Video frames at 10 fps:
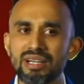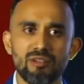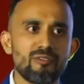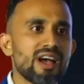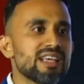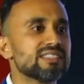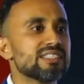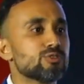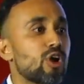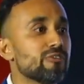wise, is
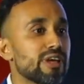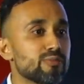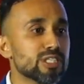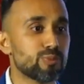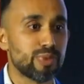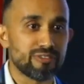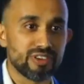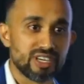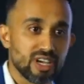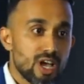not very much preferred.